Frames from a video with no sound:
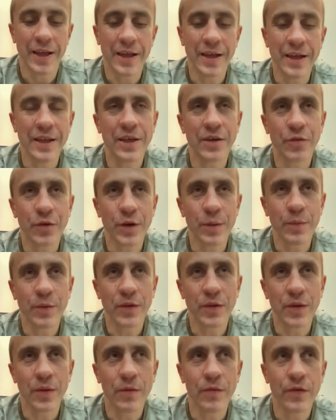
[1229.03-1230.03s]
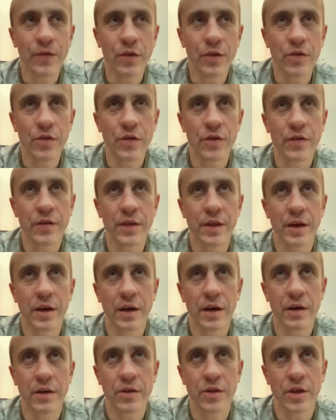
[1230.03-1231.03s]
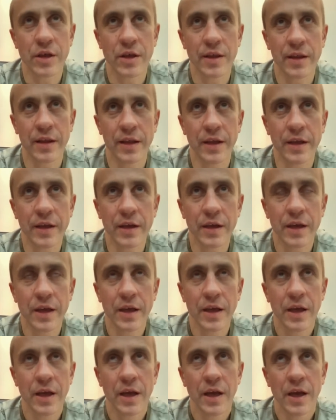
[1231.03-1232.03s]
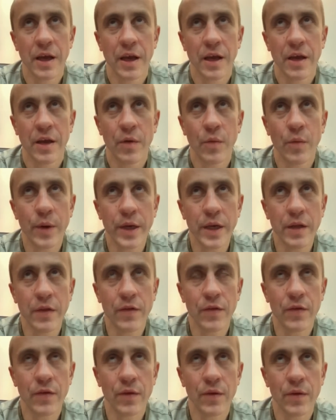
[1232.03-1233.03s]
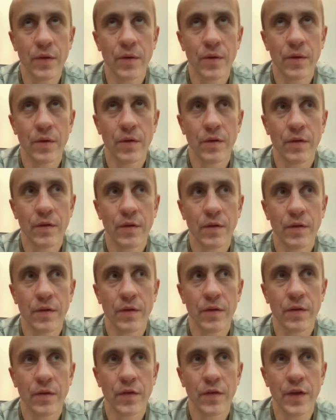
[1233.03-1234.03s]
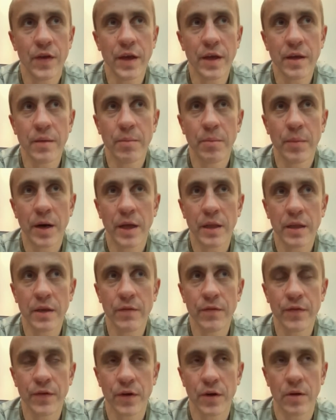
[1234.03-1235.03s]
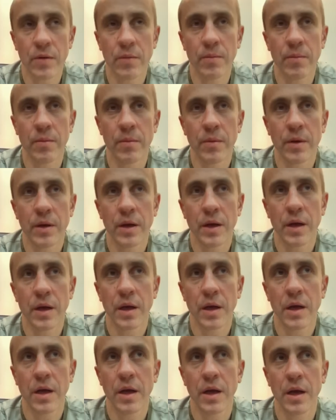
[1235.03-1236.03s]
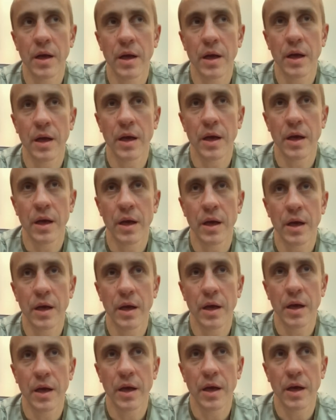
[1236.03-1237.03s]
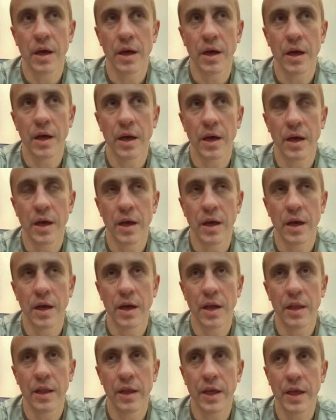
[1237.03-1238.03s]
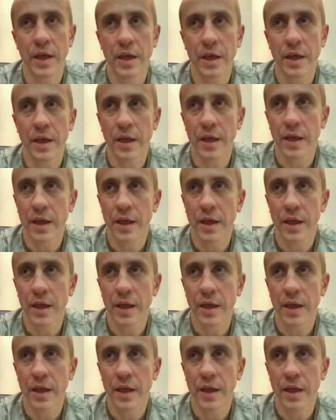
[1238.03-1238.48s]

in crypto, futures are just like a way to take money from like